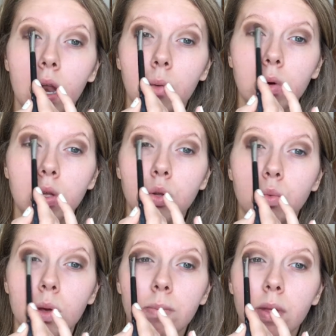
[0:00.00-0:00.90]
I want to
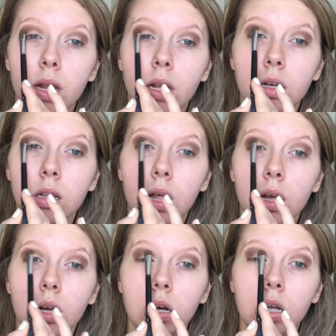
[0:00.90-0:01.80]
sweep that into
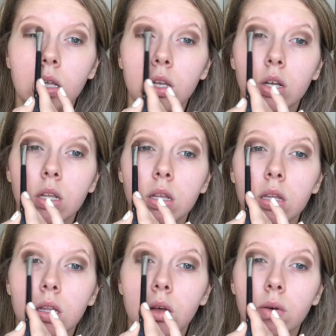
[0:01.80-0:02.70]
that crease
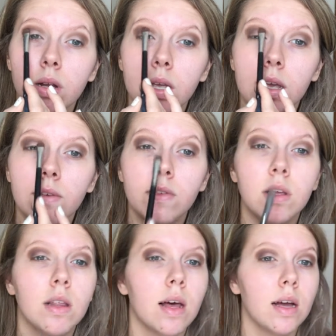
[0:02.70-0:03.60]
just so it gives
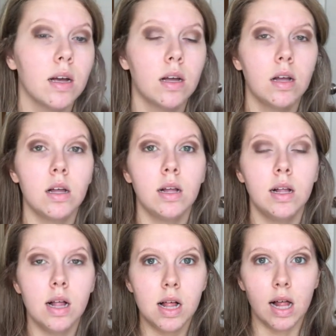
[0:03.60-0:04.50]
it like
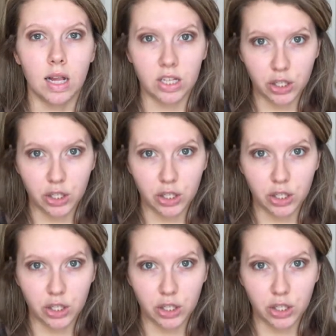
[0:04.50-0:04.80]
a